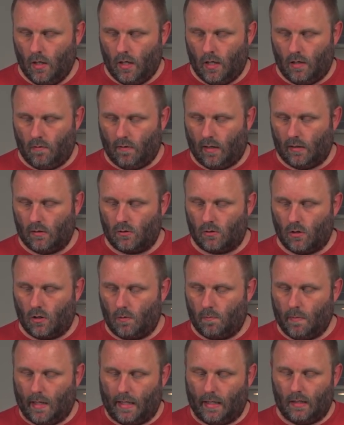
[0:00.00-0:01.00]
It runs
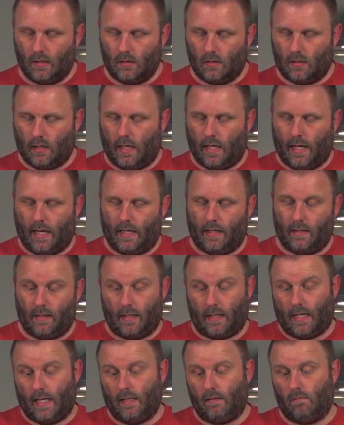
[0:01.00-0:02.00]
on mains, and
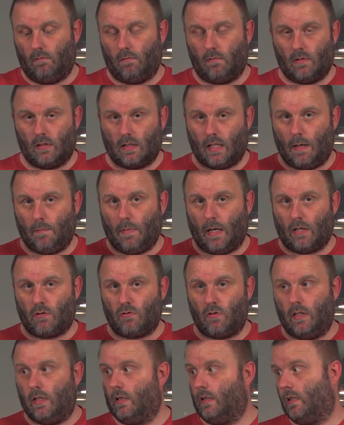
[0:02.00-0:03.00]
again, same
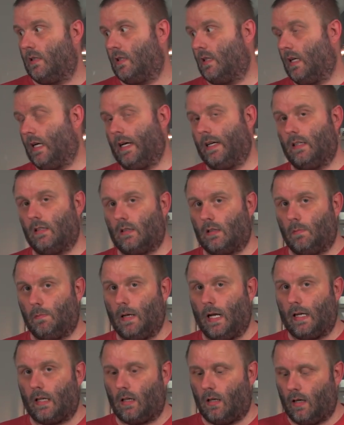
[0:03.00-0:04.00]
batteries as the
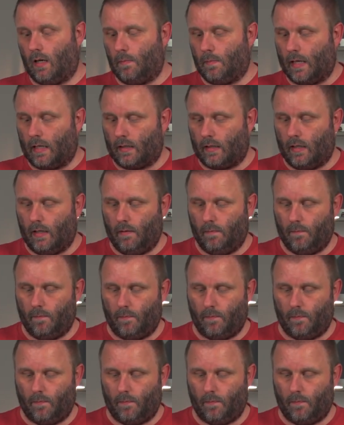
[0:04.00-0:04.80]
black light back there.